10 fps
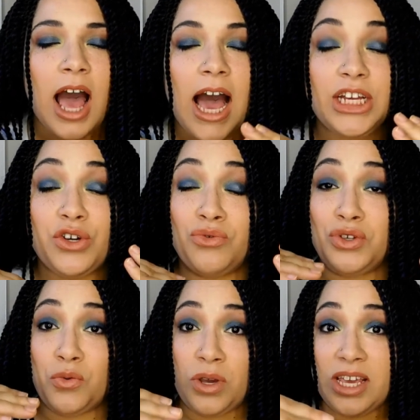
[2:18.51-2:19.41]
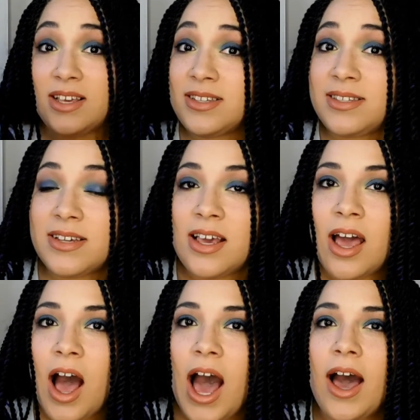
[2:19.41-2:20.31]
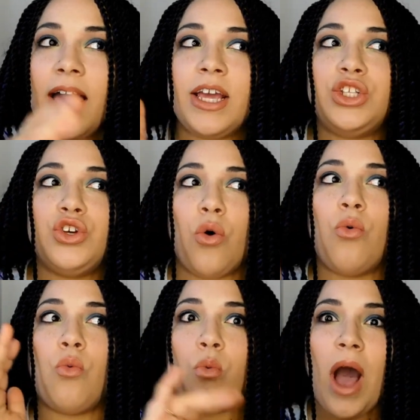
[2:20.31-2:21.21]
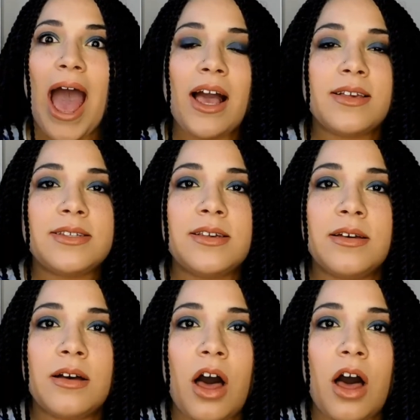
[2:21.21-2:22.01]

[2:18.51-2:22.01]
I don't tweeze. I don't wax,